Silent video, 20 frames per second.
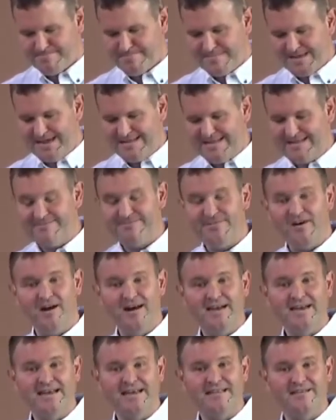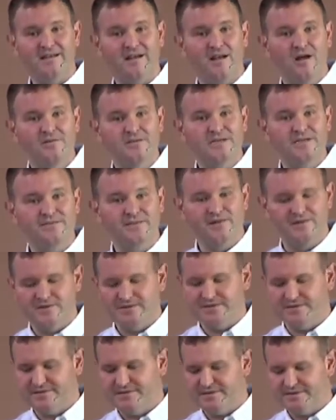And then finally, in the closing
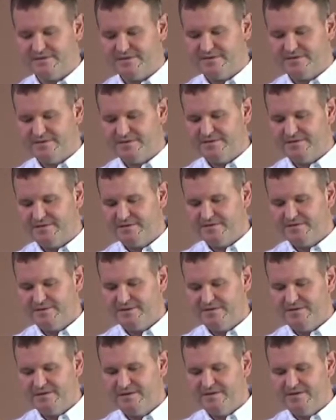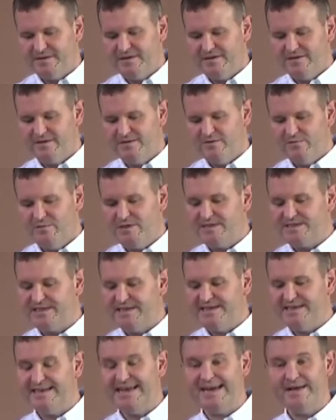verses, we
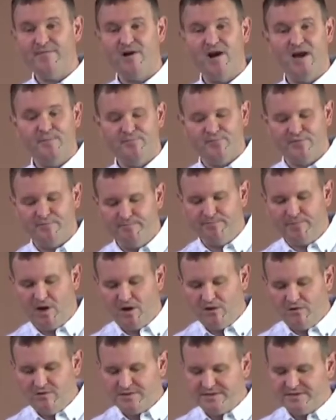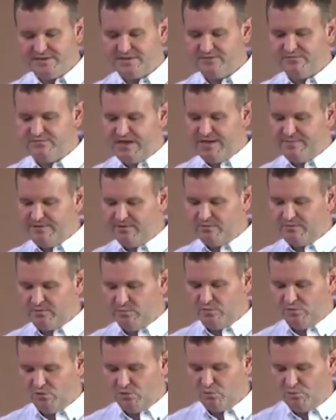see Nehemiah proposing to rebuild the
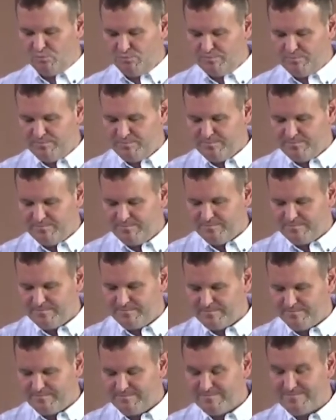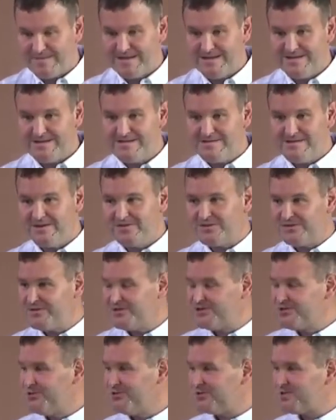wall. And so, in the
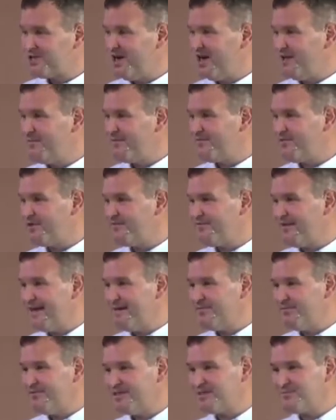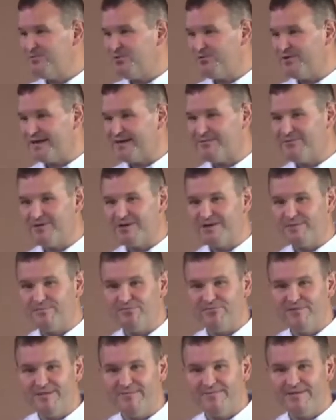short time we've got available this morning, we're going to
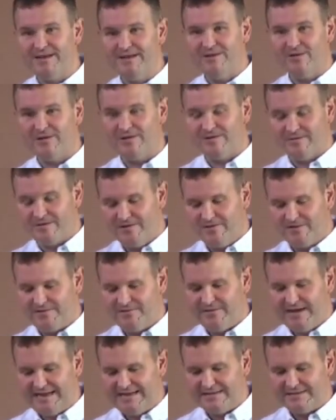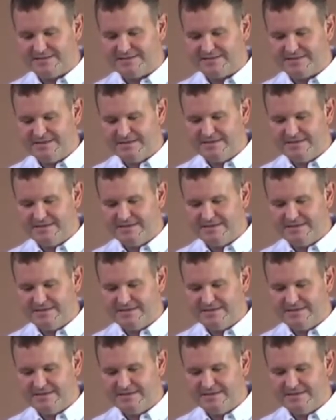briefly look at those events.